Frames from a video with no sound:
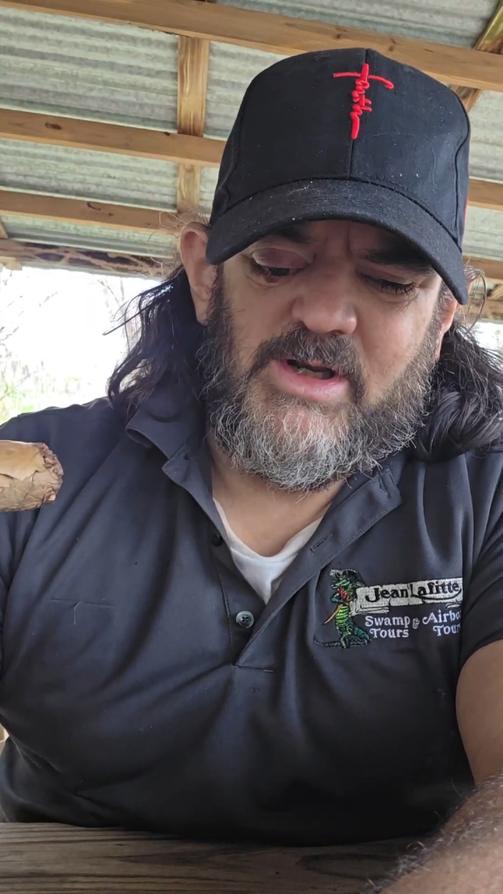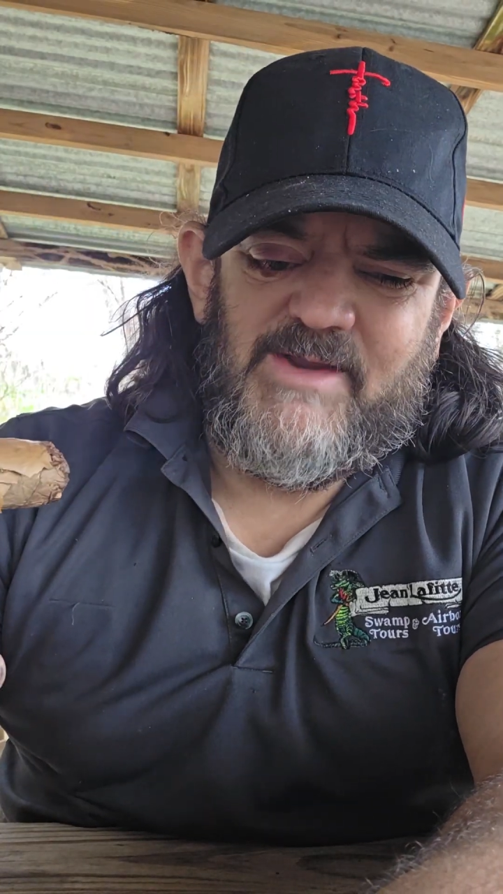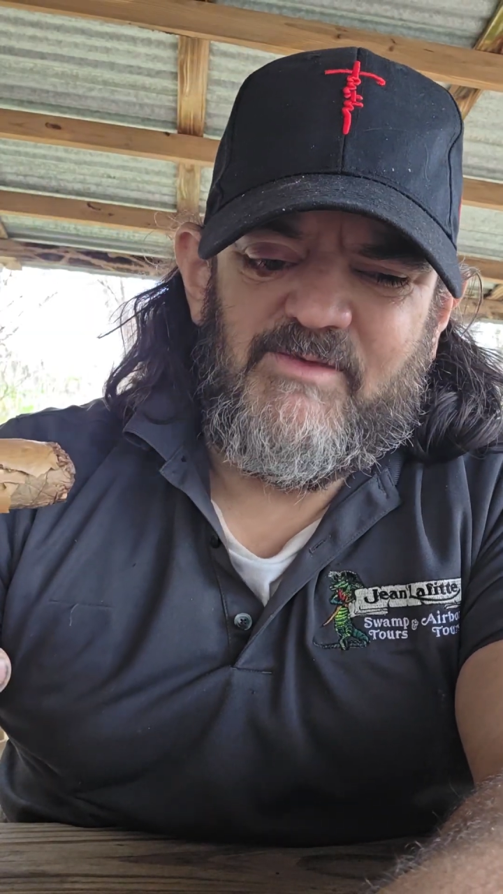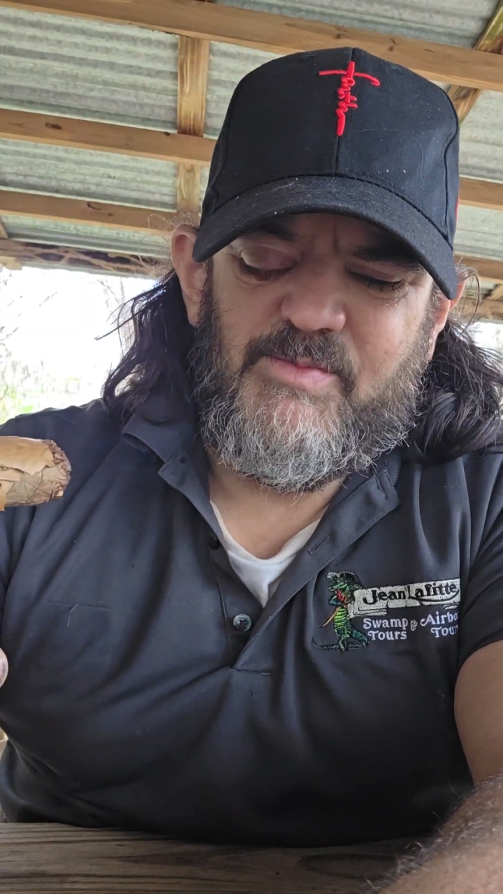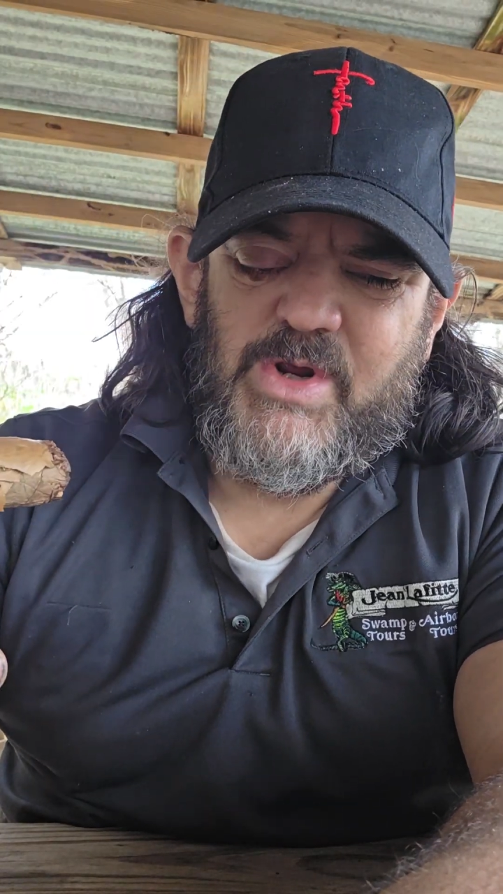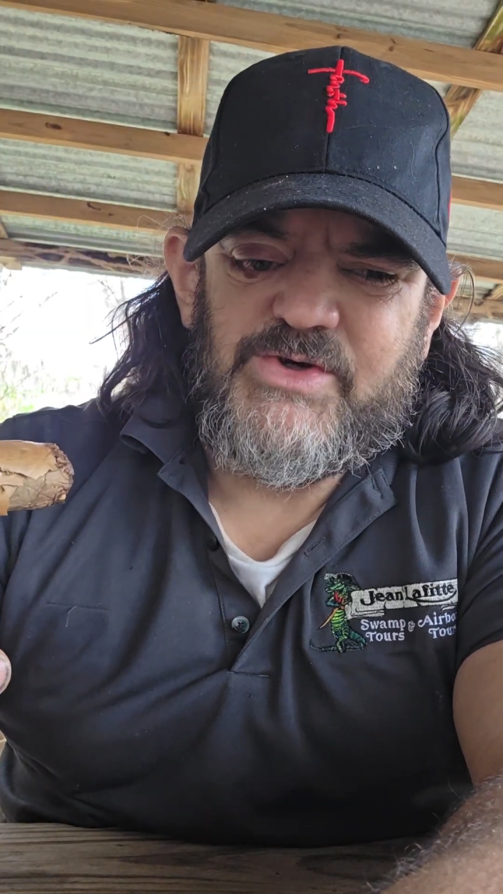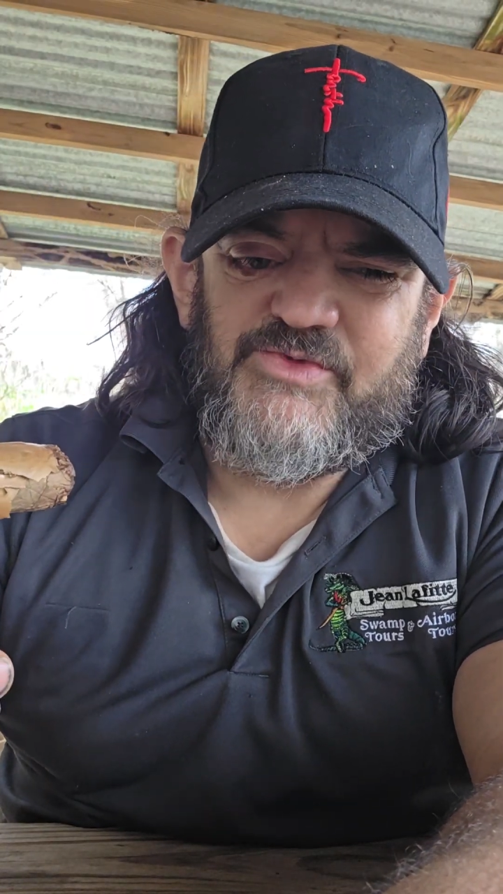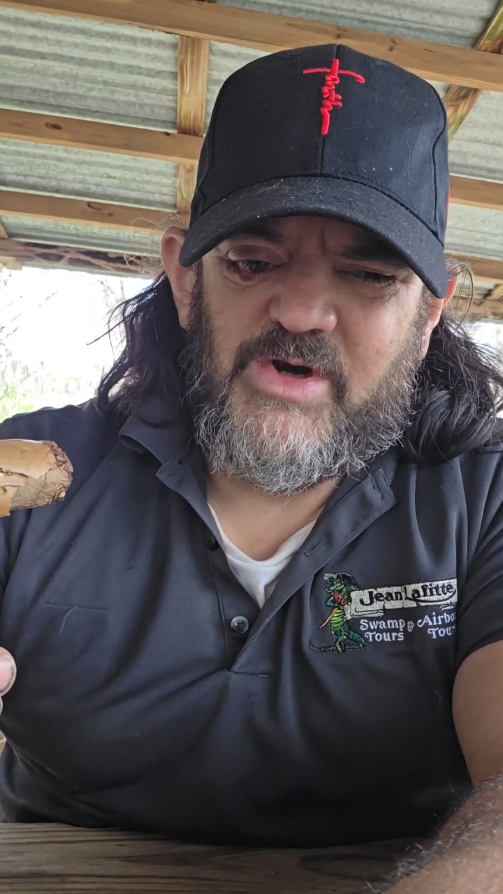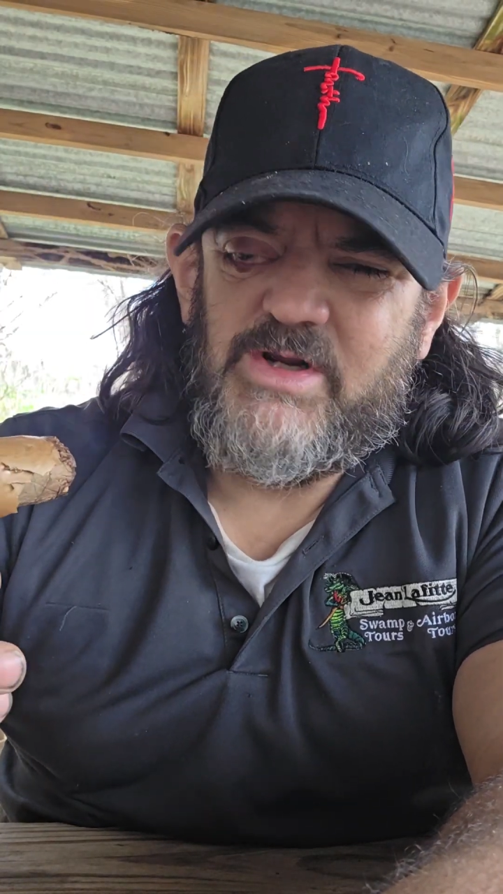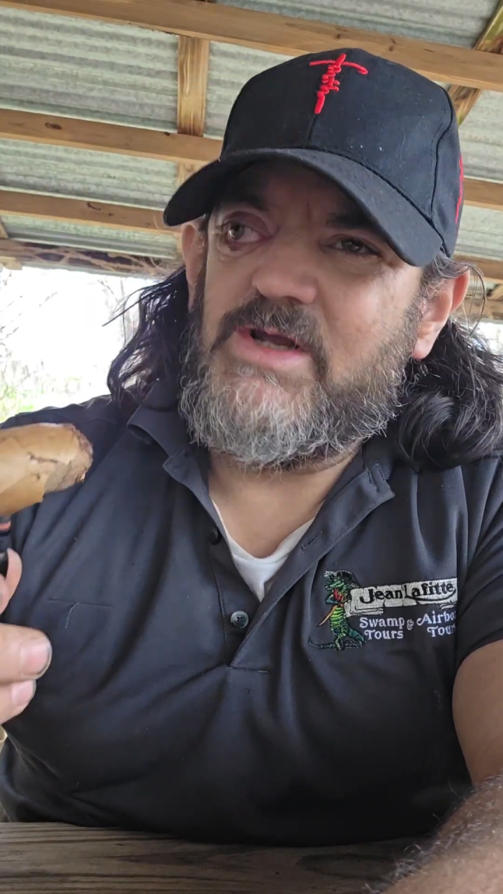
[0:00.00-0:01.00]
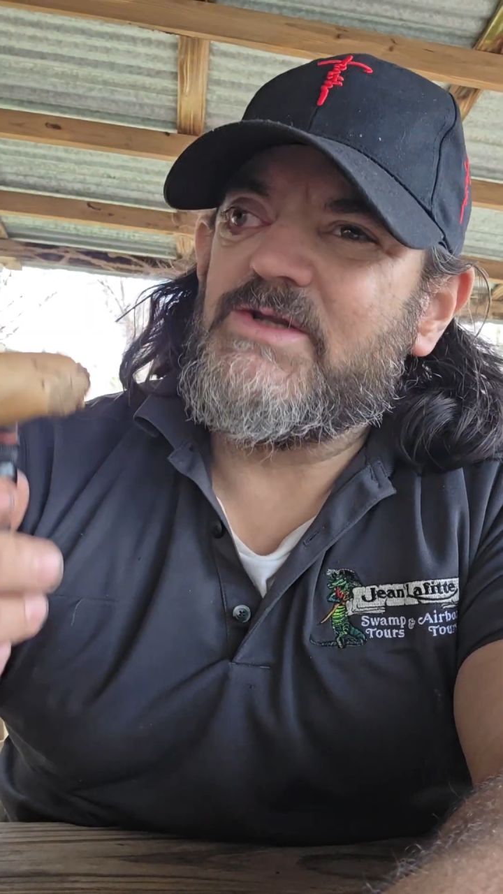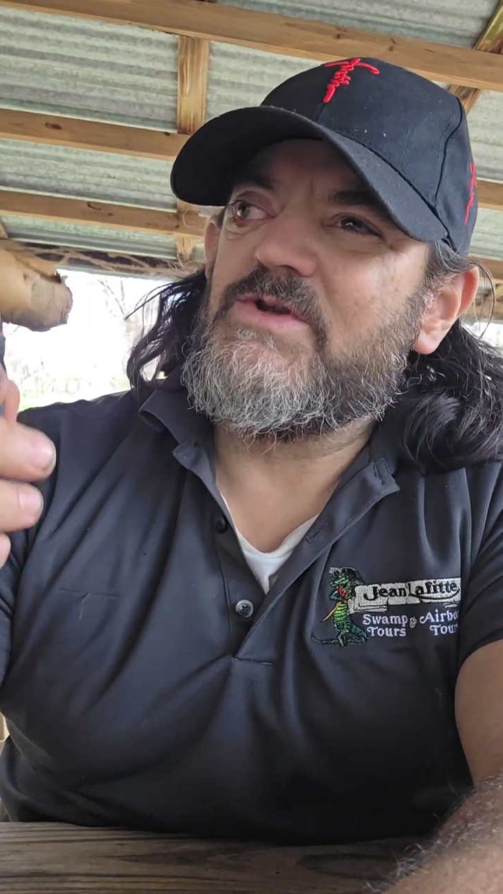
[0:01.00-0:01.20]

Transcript: Navy base right here,